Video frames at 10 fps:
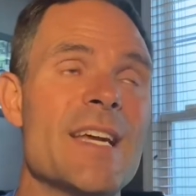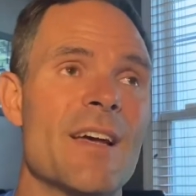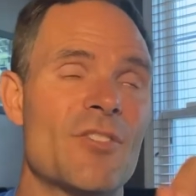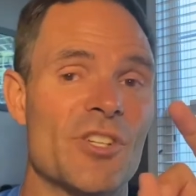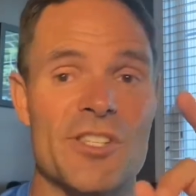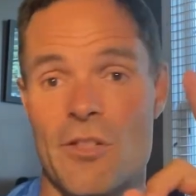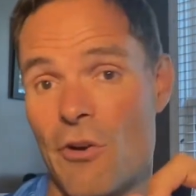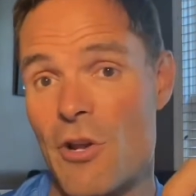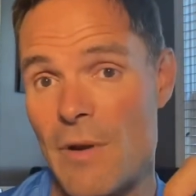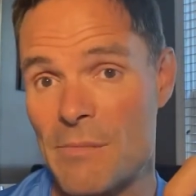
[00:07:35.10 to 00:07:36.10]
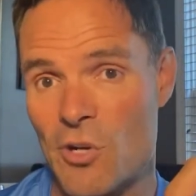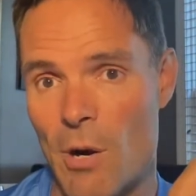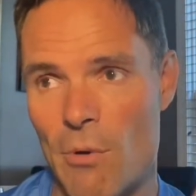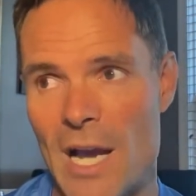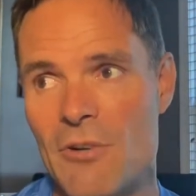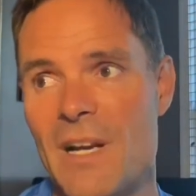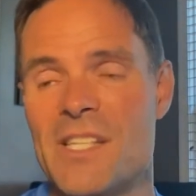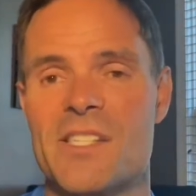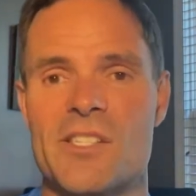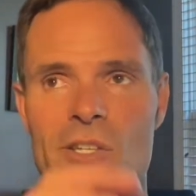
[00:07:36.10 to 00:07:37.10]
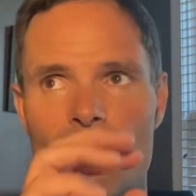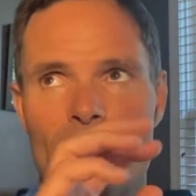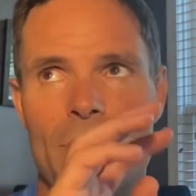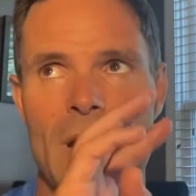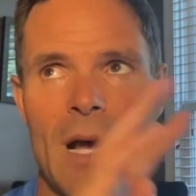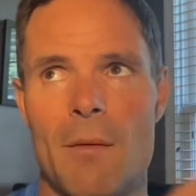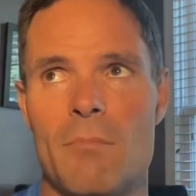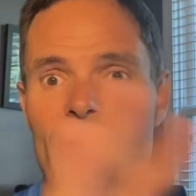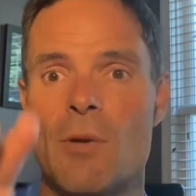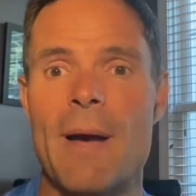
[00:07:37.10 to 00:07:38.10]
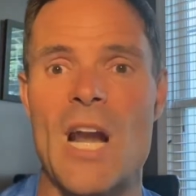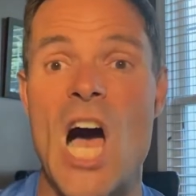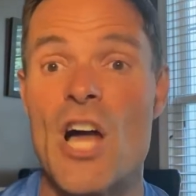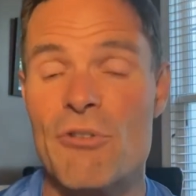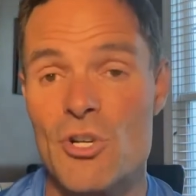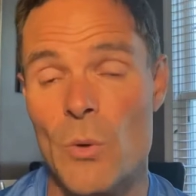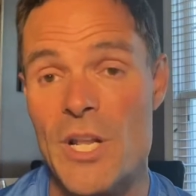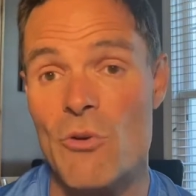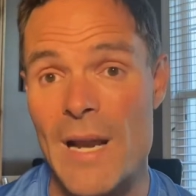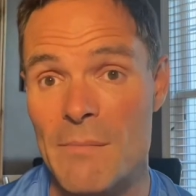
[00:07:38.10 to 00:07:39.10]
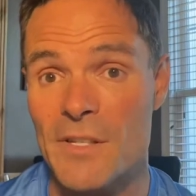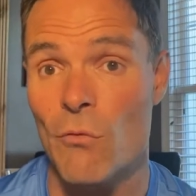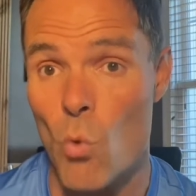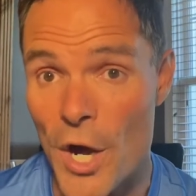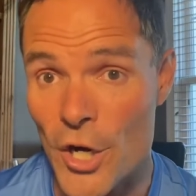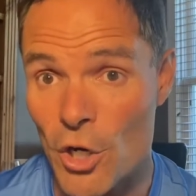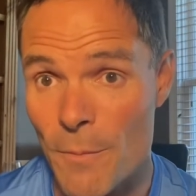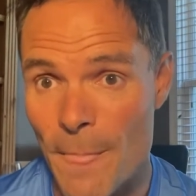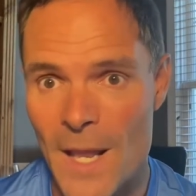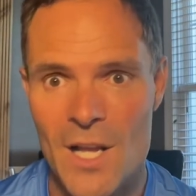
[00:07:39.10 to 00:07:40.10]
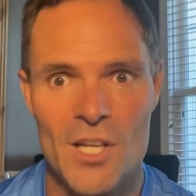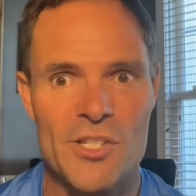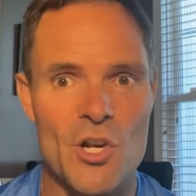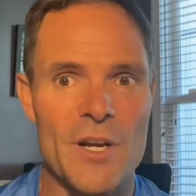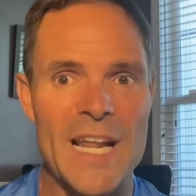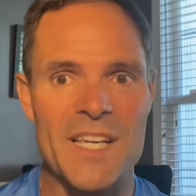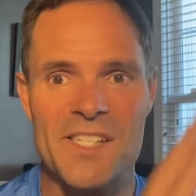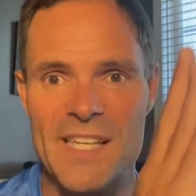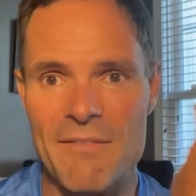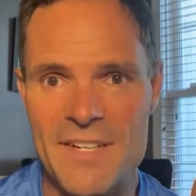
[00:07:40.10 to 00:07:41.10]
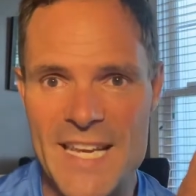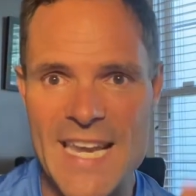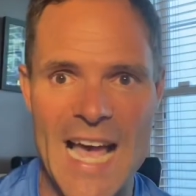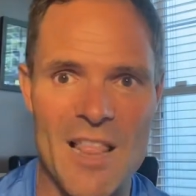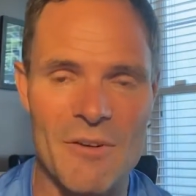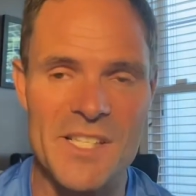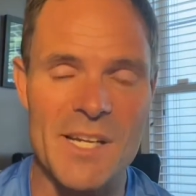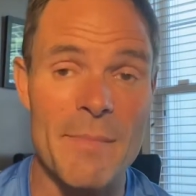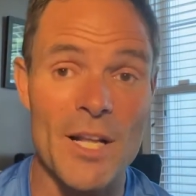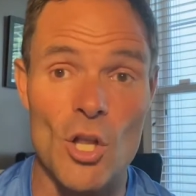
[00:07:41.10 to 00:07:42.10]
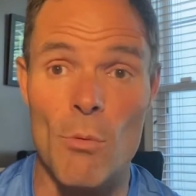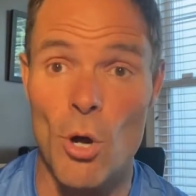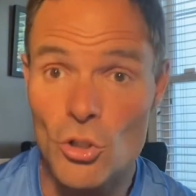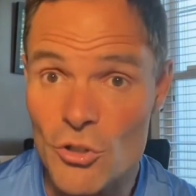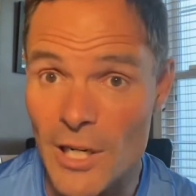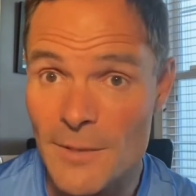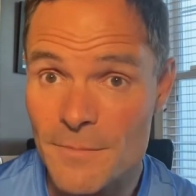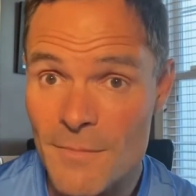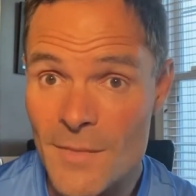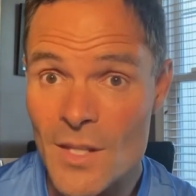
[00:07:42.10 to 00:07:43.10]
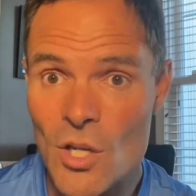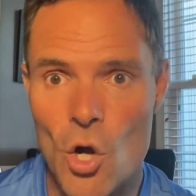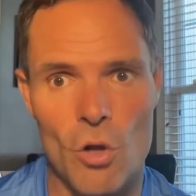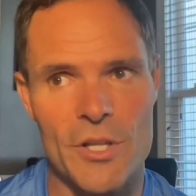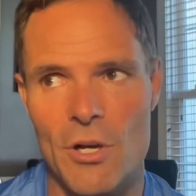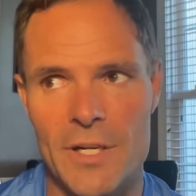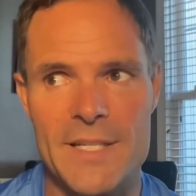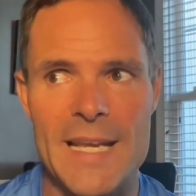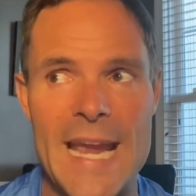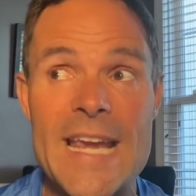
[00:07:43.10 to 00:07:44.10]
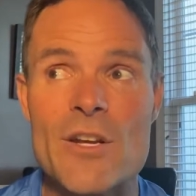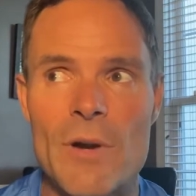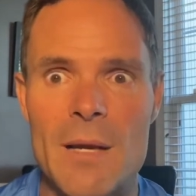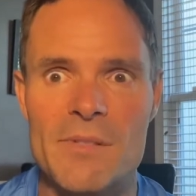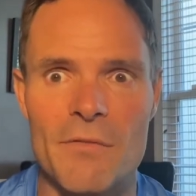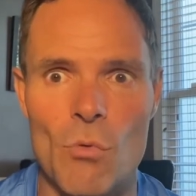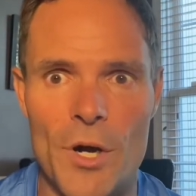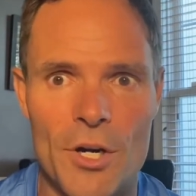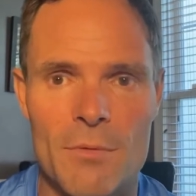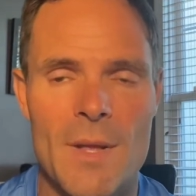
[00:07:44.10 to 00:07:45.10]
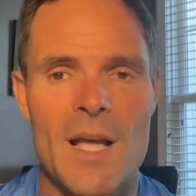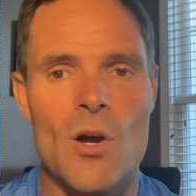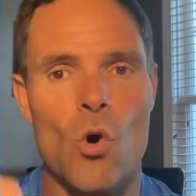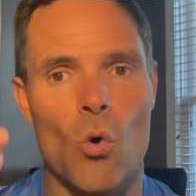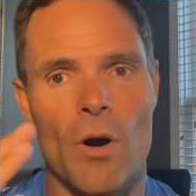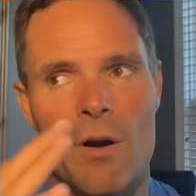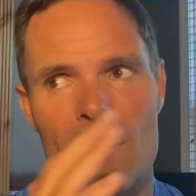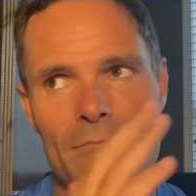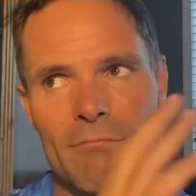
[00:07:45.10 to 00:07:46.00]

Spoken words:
just 30 grams of carbohydrates, so about 120 grams of water. So you're getting 70 calories in the Michelob Ultra, holding on to 8 grams of water, or